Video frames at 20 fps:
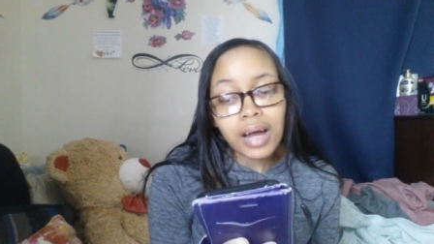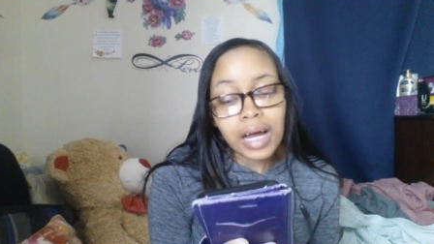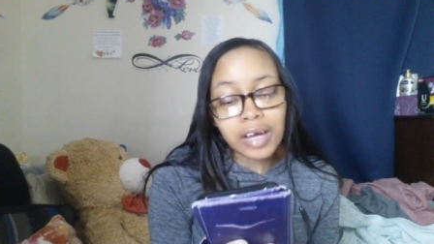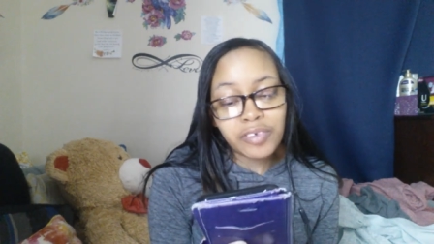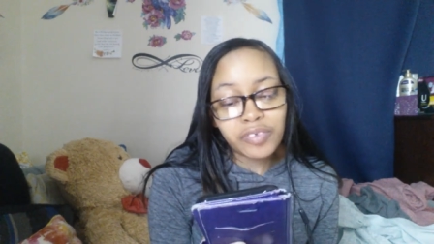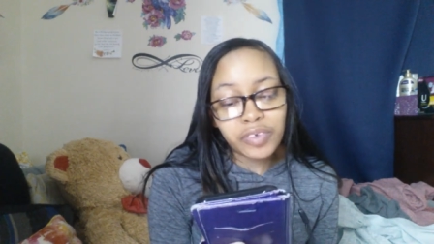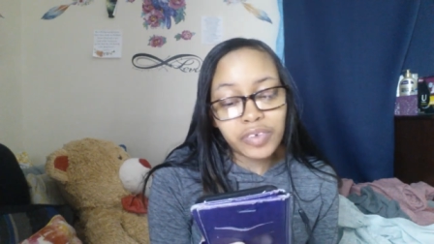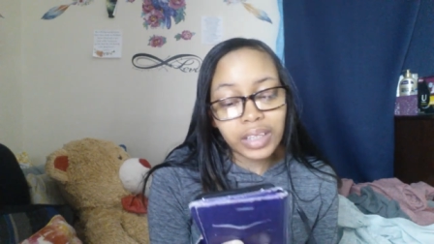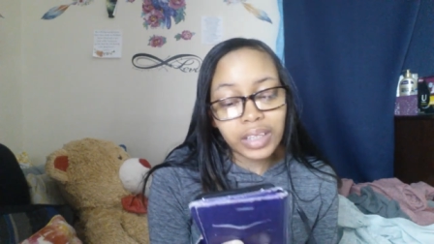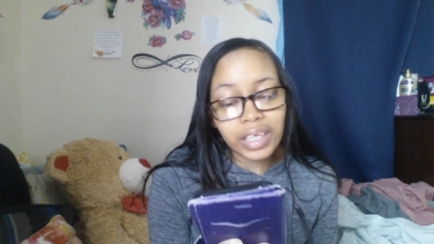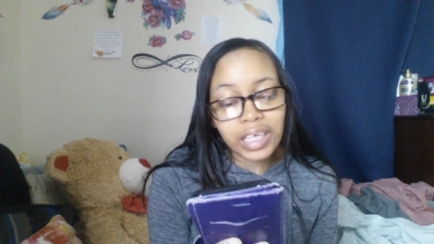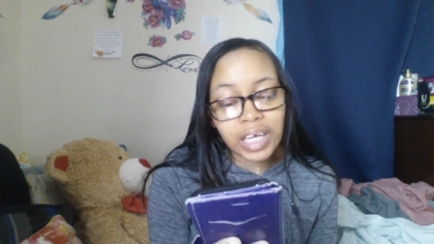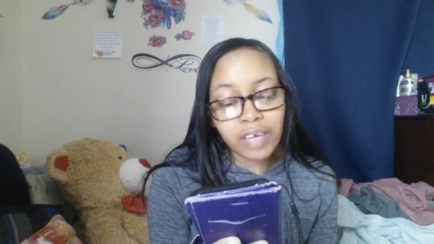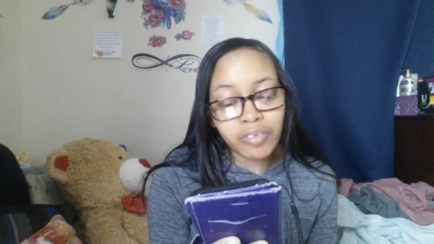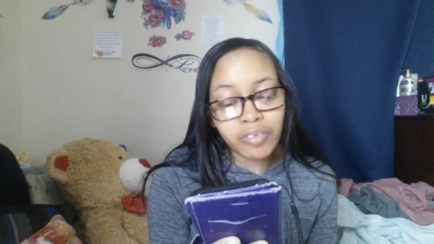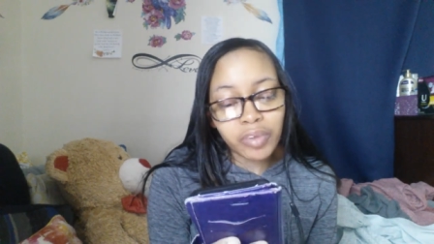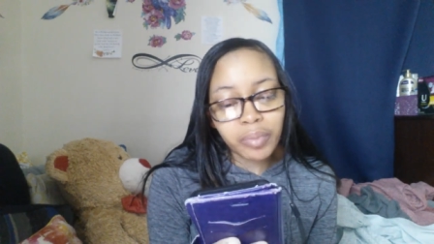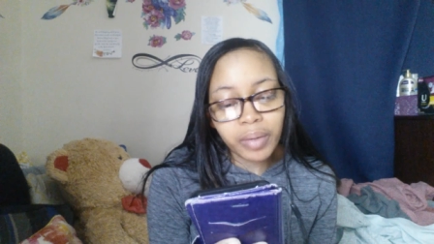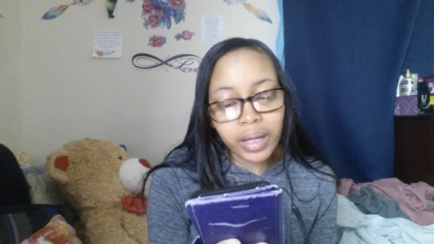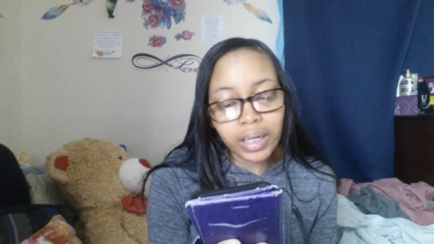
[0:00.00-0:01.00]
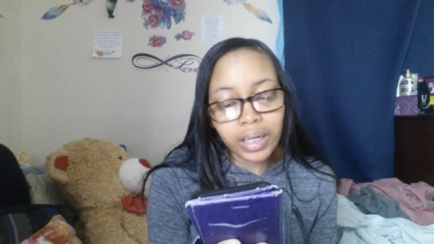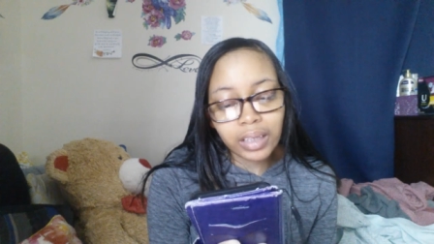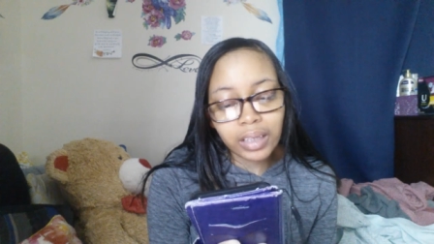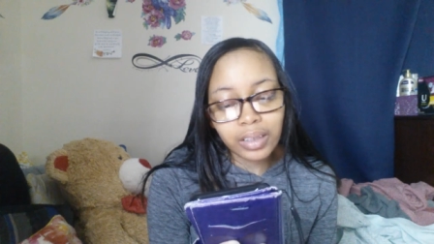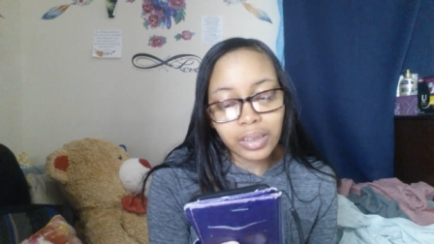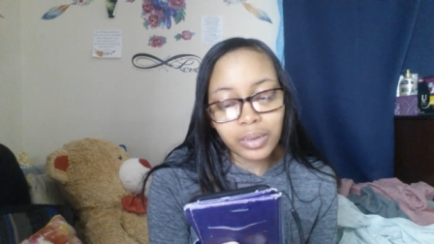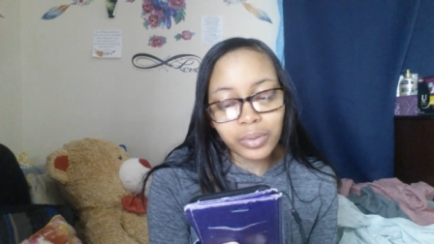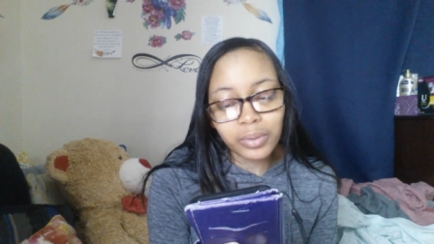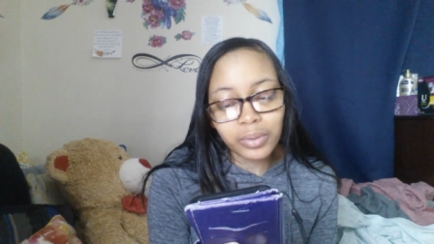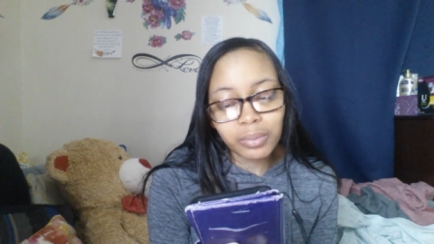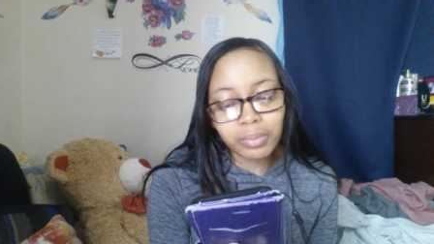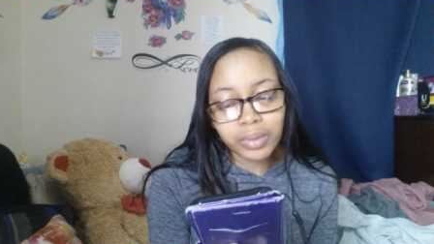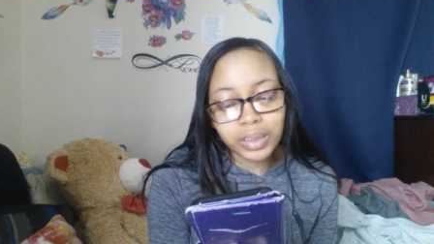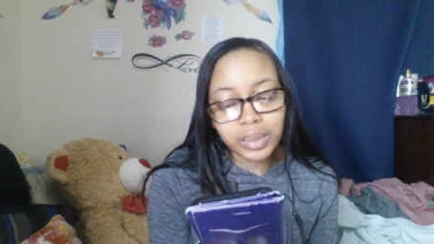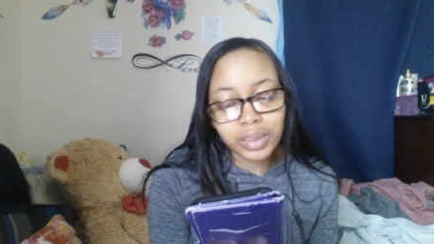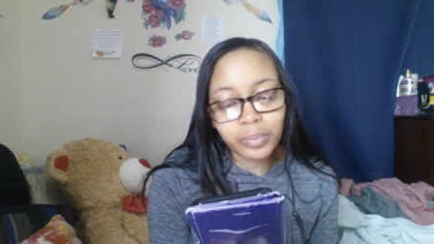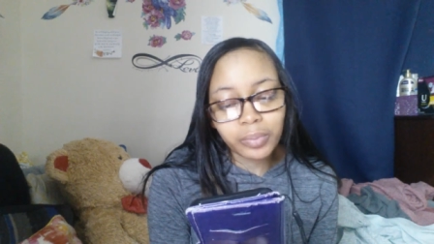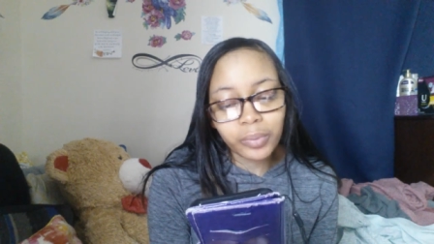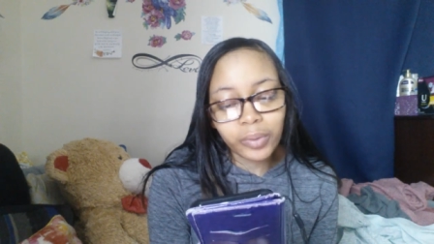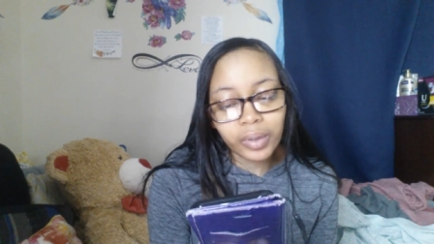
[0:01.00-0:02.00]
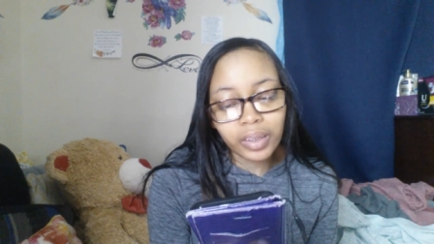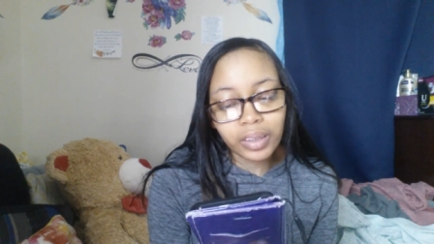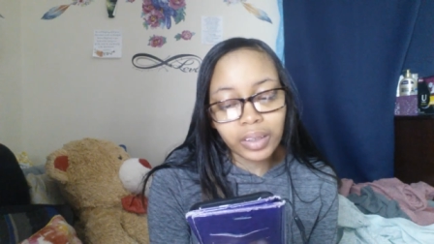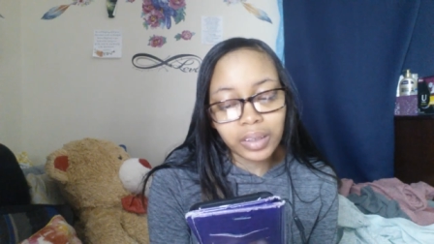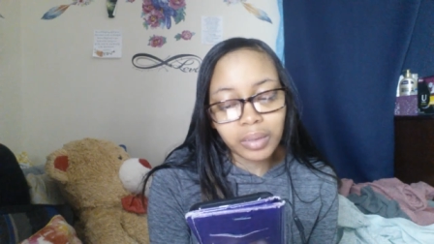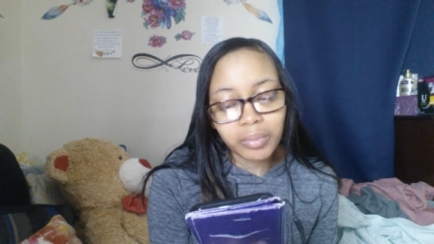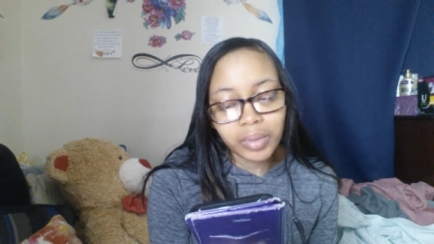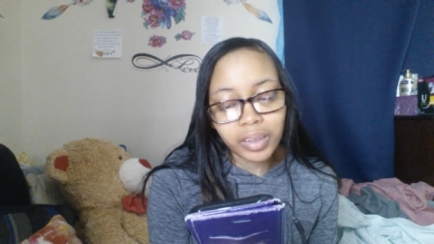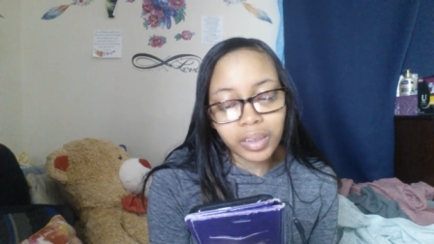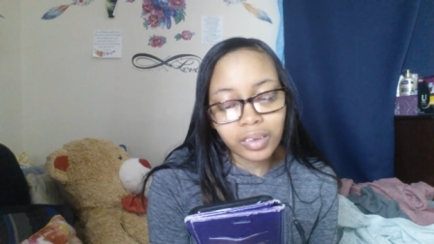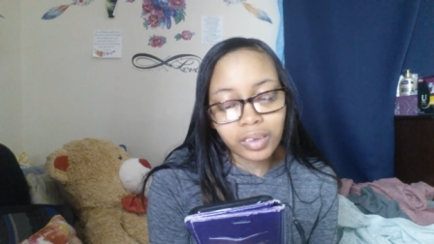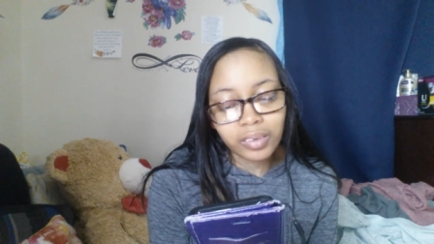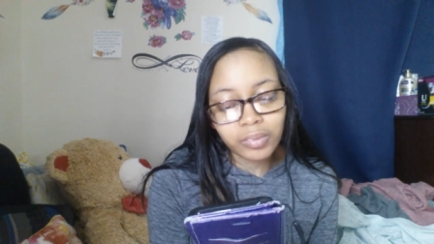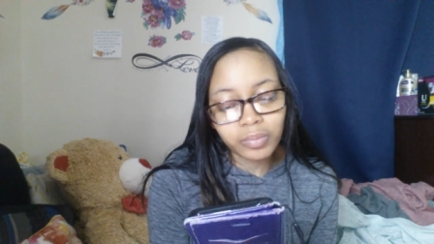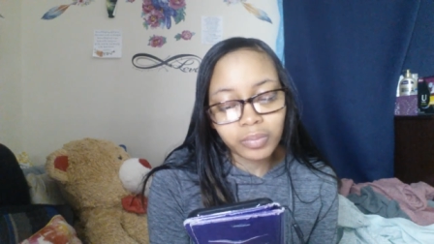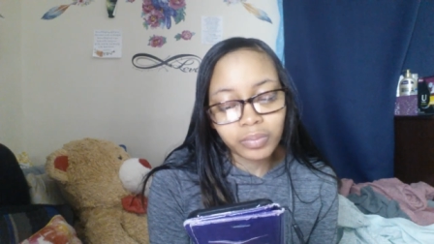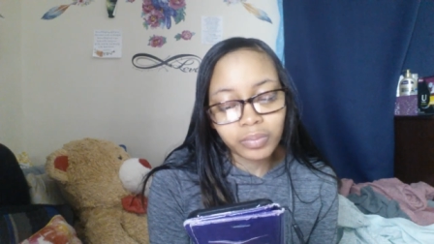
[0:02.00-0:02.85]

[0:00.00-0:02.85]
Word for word: I feel like everybody in the group is spoiling me.